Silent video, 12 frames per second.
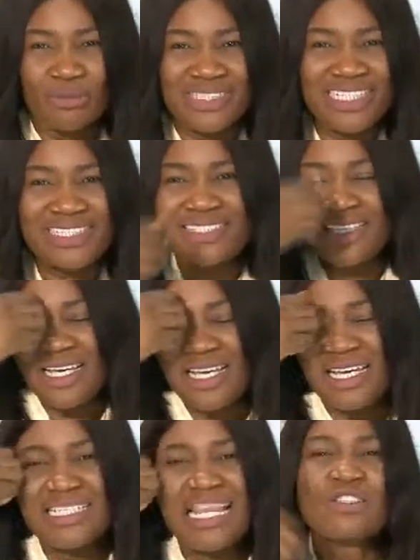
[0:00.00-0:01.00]
This,
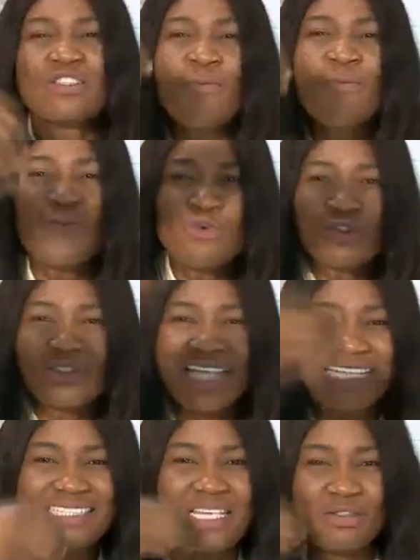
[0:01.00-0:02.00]
there are some food
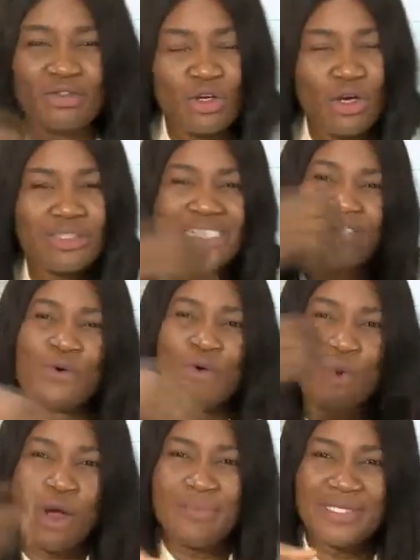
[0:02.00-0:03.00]
that they, you know, this
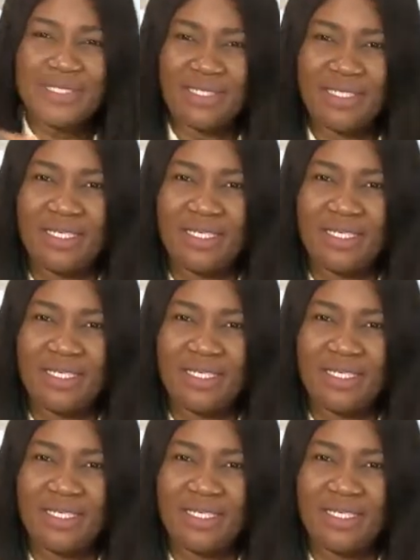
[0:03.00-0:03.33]
nkwobi,